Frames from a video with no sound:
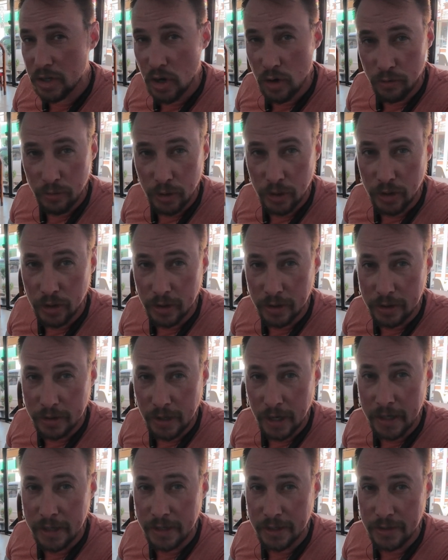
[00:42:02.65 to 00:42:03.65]
overcooked.
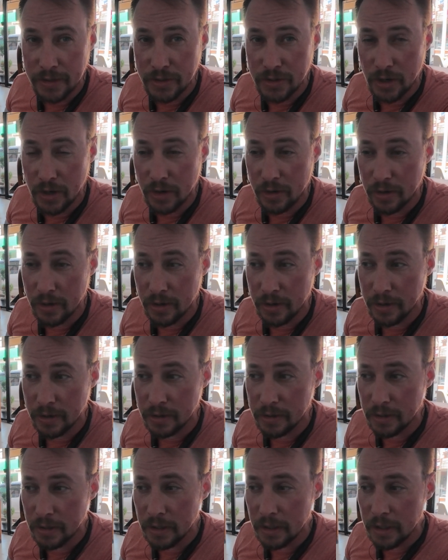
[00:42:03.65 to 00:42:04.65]
Onions are
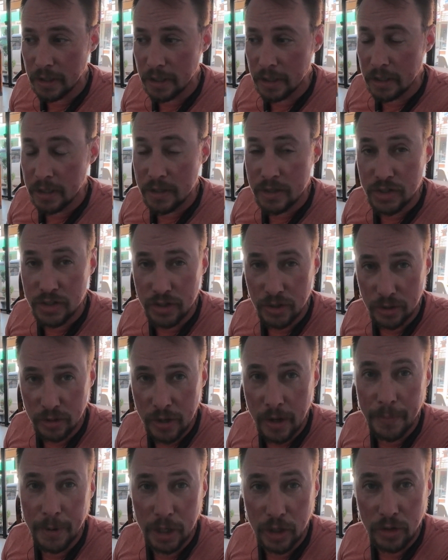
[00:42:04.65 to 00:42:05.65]
still
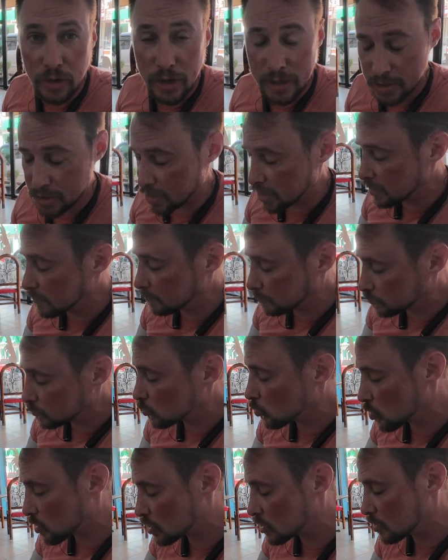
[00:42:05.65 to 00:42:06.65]
a bit crunchy,
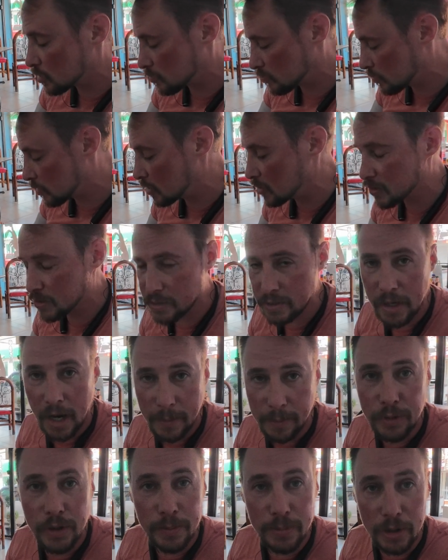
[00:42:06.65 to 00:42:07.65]
which is
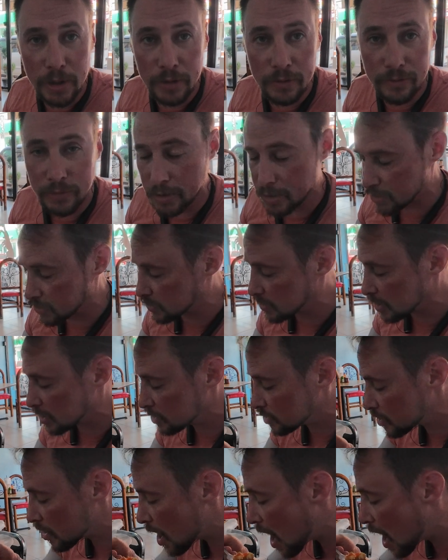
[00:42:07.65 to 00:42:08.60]
apropos for this dish.